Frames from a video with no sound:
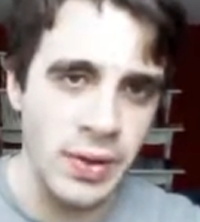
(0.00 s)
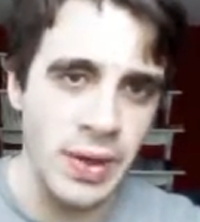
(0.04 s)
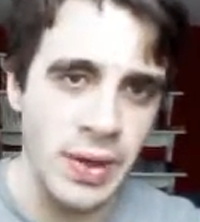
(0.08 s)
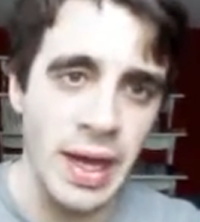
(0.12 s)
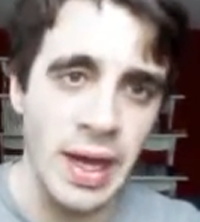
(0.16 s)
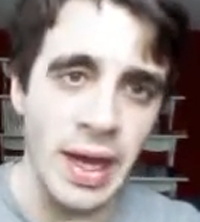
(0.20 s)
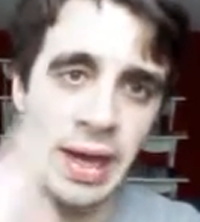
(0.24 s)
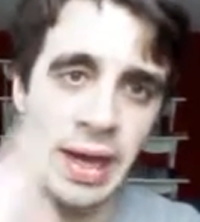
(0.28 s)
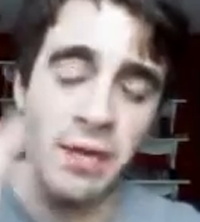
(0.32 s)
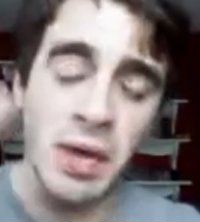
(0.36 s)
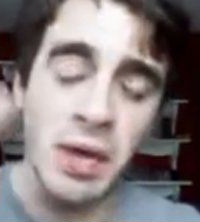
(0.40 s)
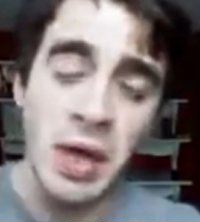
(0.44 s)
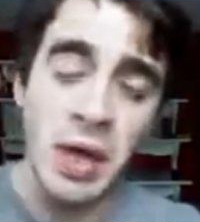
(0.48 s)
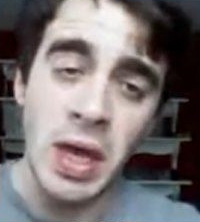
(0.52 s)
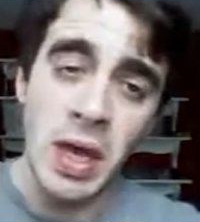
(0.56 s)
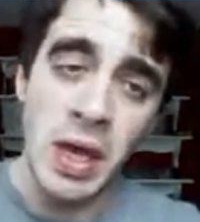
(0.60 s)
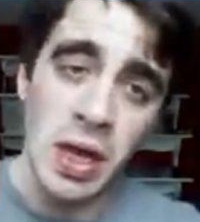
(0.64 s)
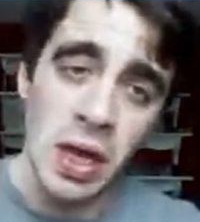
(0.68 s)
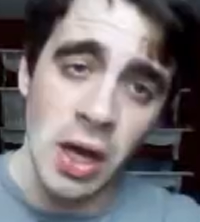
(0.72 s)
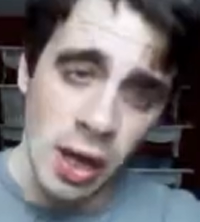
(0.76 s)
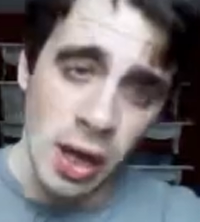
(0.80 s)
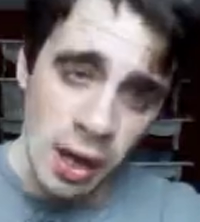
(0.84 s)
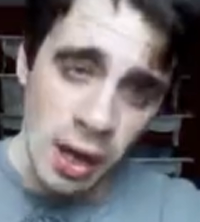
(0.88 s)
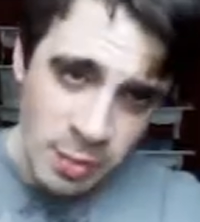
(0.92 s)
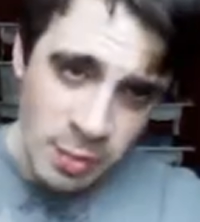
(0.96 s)
I have
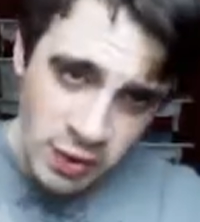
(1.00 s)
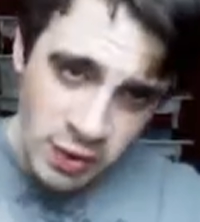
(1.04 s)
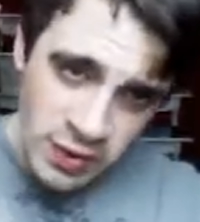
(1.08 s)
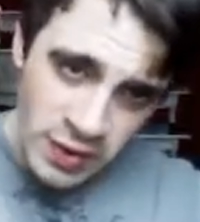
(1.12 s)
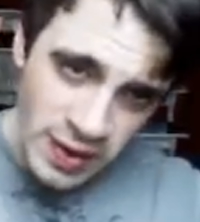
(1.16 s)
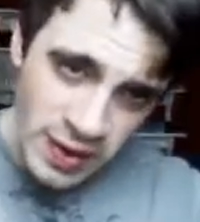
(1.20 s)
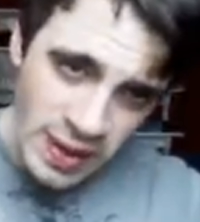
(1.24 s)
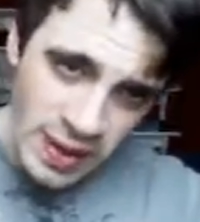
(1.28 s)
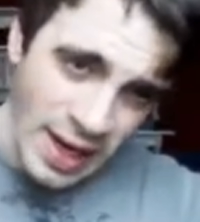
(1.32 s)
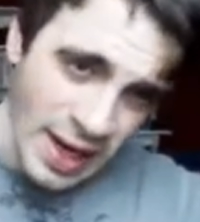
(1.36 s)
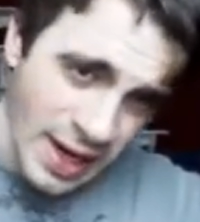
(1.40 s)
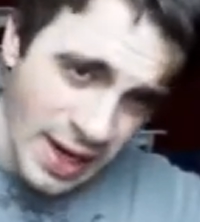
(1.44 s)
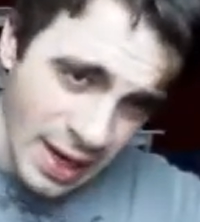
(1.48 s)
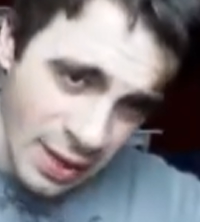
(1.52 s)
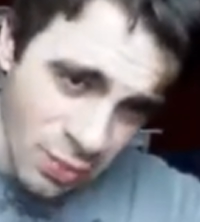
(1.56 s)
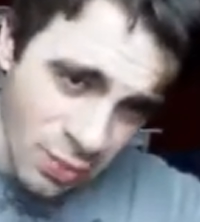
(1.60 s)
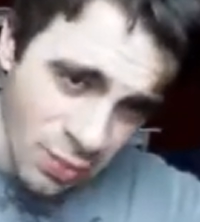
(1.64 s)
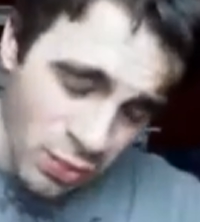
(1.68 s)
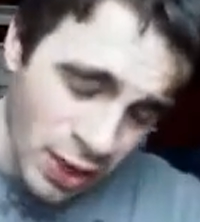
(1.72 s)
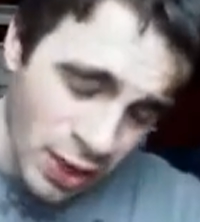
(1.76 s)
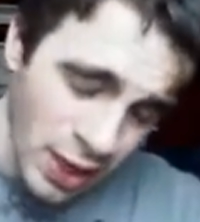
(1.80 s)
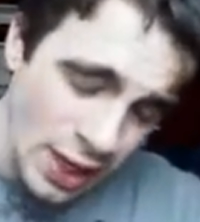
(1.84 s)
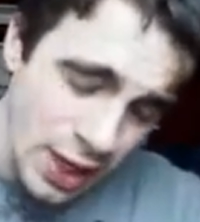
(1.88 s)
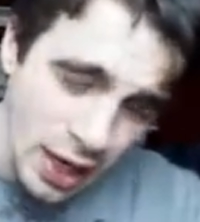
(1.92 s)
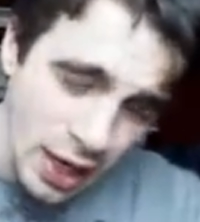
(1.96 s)
comic books that I am
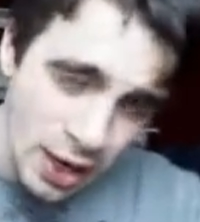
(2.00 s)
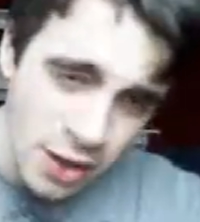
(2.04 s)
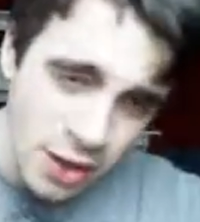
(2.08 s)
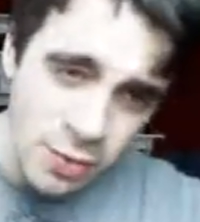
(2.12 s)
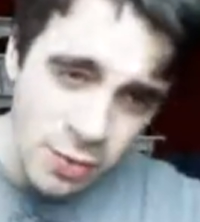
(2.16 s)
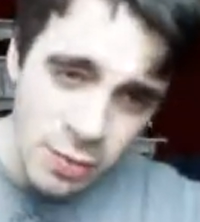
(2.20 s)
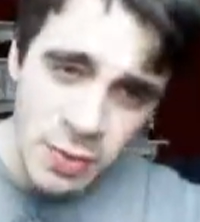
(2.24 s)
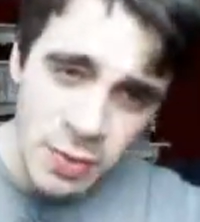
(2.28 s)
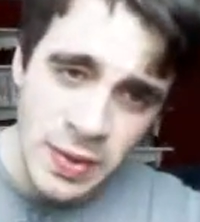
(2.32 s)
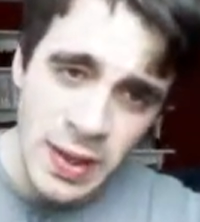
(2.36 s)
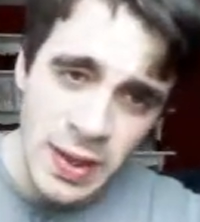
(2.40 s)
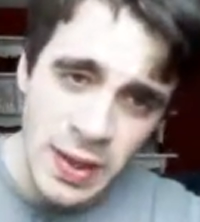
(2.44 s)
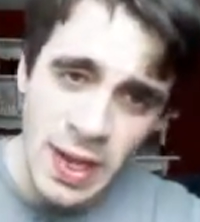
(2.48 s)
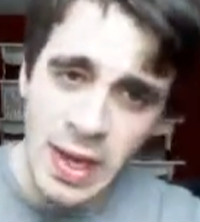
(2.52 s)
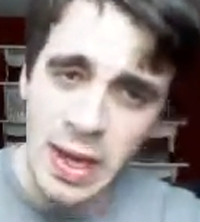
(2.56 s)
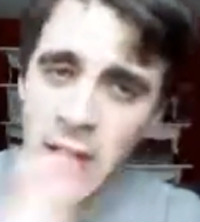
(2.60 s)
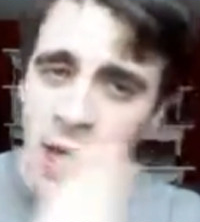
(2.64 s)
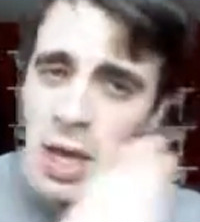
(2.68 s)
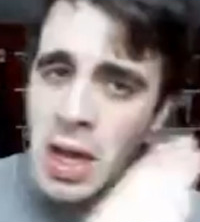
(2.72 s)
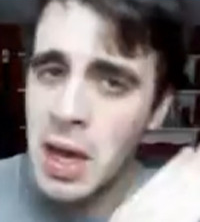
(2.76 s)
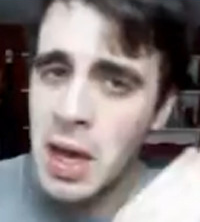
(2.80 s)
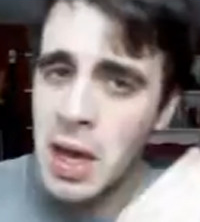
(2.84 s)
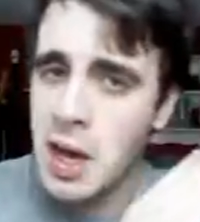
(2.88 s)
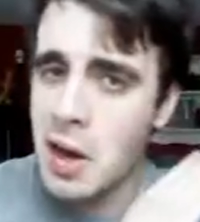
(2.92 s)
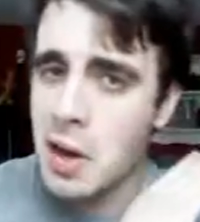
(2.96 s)
one hundred percent
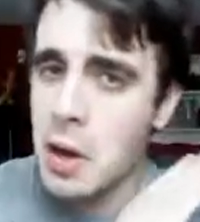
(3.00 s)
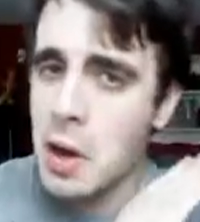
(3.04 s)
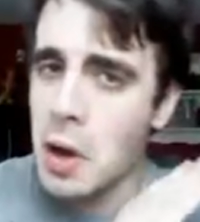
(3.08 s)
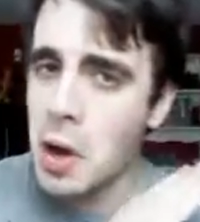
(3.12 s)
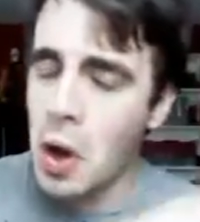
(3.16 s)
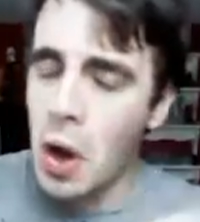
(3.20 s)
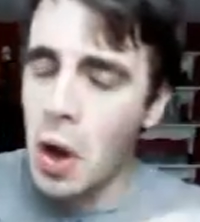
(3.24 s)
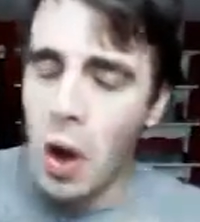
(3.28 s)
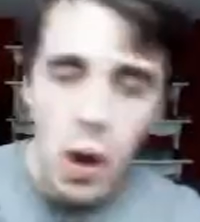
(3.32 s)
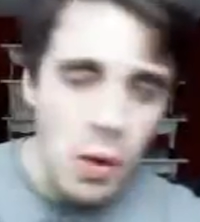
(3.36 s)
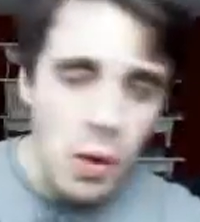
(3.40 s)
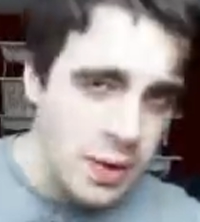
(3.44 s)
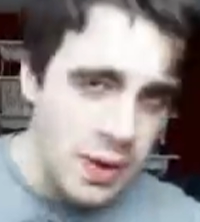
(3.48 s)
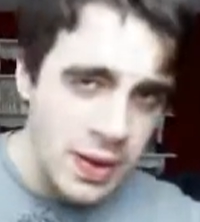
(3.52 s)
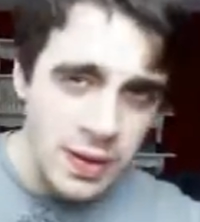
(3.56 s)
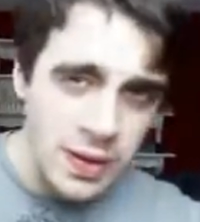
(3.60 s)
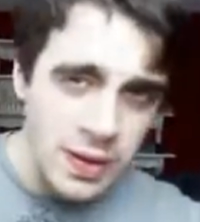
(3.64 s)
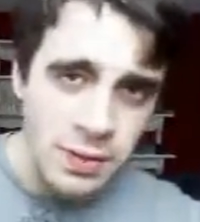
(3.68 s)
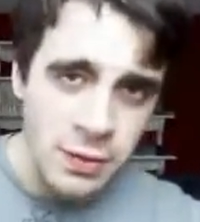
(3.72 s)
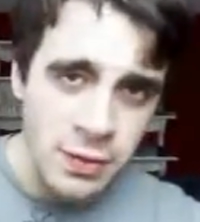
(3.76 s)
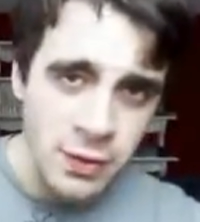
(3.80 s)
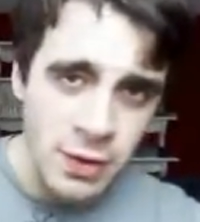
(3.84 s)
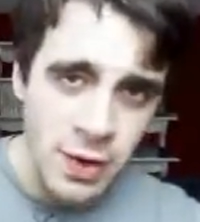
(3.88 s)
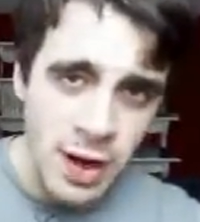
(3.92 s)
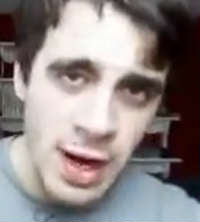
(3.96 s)
always
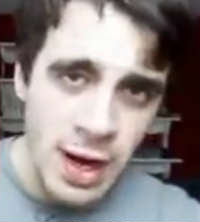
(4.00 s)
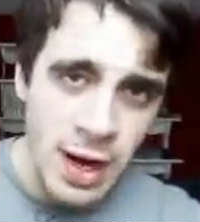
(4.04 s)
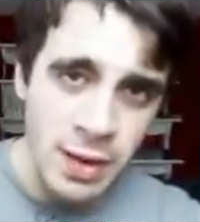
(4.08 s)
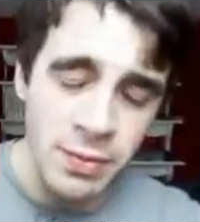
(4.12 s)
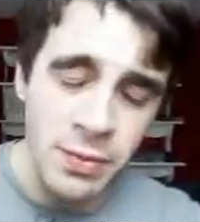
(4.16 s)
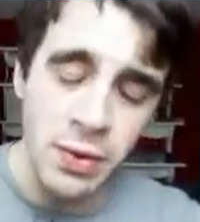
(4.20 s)
subscribed